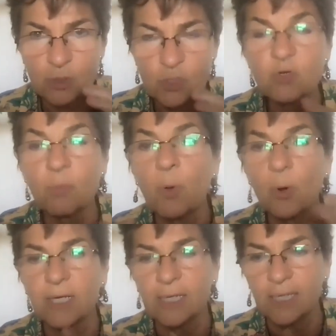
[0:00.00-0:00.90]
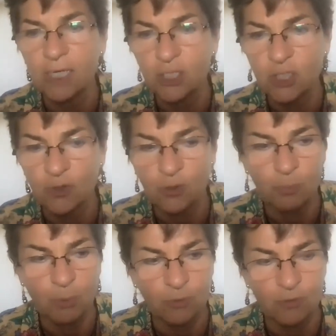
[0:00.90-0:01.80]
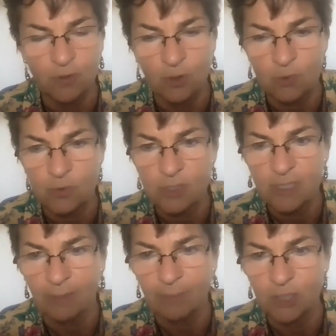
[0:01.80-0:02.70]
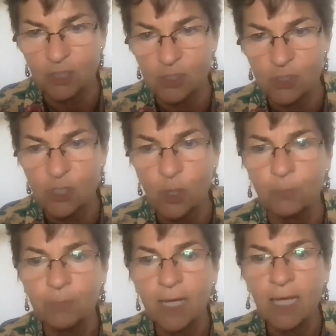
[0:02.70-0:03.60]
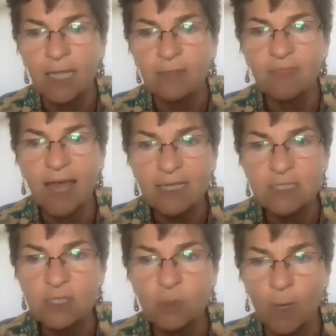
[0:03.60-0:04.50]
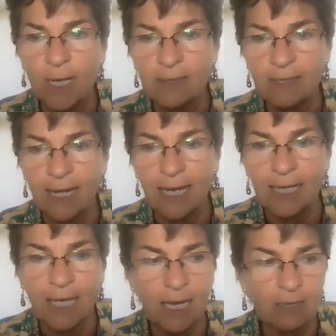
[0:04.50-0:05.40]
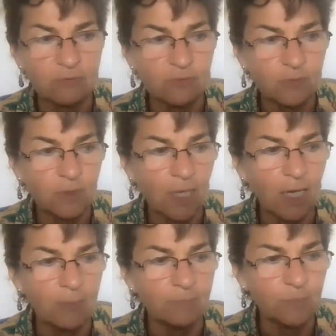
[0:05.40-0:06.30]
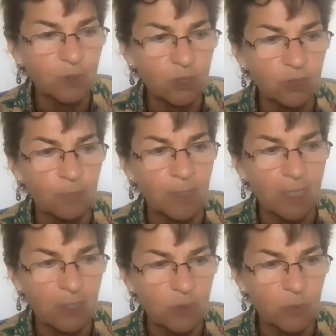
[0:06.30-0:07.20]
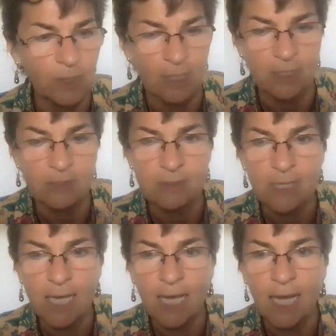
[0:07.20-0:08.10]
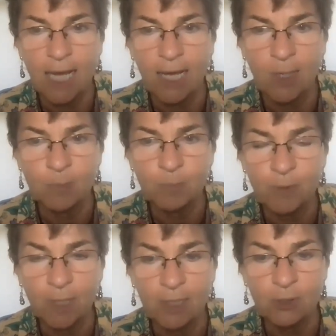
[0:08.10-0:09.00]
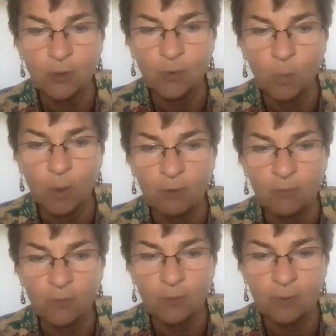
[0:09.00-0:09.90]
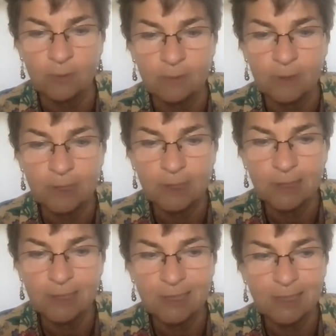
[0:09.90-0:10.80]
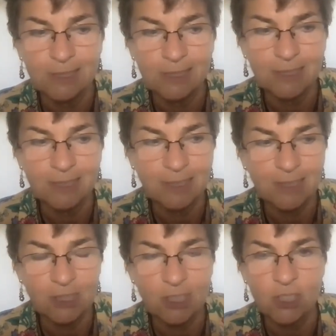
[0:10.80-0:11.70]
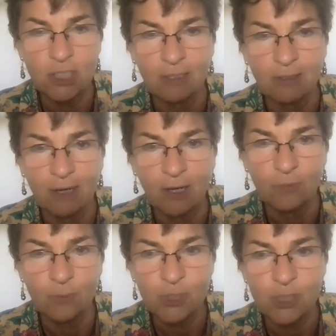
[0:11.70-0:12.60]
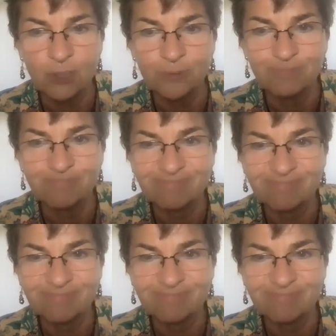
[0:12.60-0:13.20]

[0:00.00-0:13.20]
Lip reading: supporting each other, both of those dimensions. So that's the way that I have come to peace with this under the wonderful teaching of Roshi Joan.